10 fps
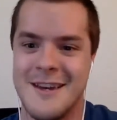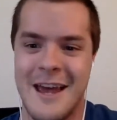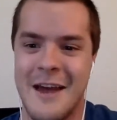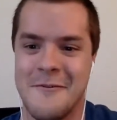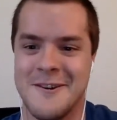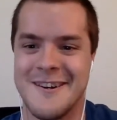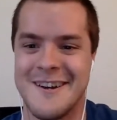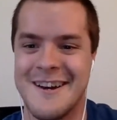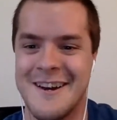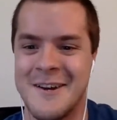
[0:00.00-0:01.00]
ever.
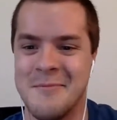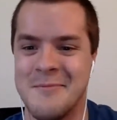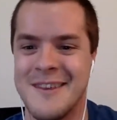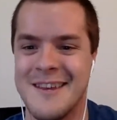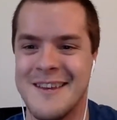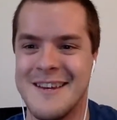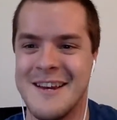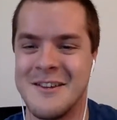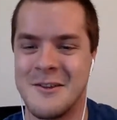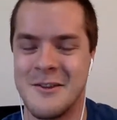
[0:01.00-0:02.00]

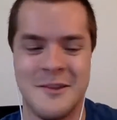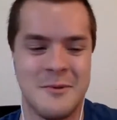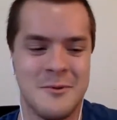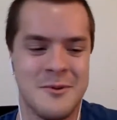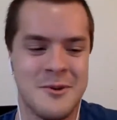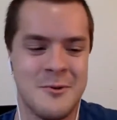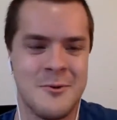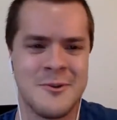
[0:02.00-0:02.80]
And so that's been really cool.